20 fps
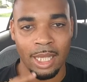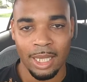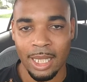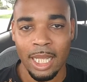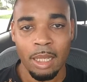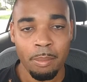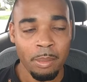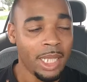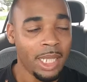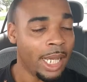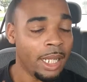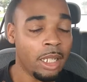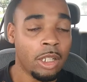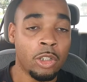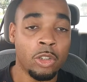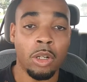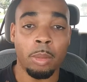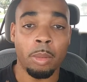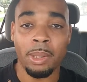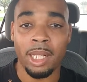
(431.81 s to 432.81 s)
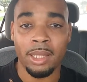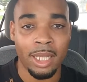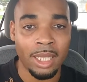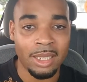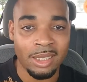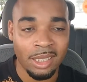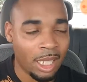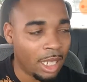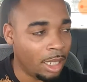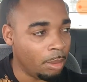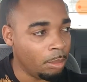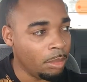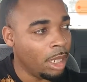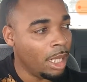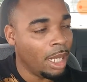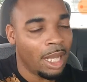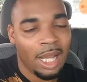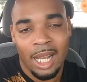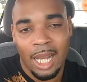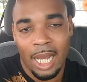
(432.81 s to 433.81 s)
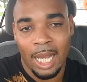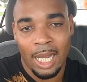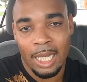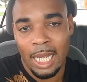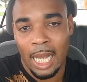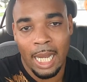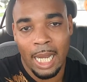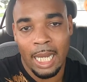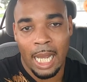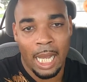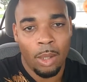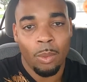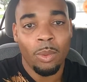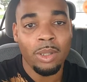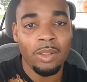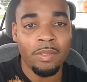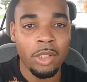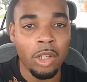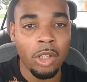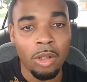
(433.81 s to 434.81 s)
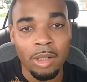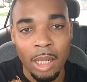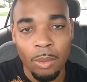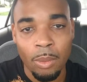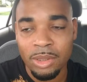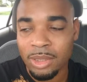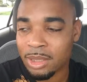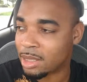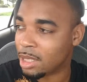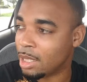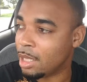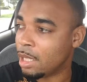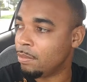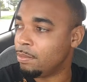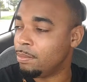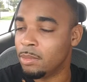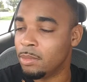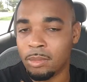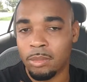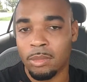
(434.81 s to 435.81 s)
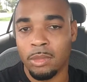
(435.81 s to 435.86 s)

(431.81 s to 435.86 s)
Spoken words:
Let me had to grow up at that time. I would have known I was a slave.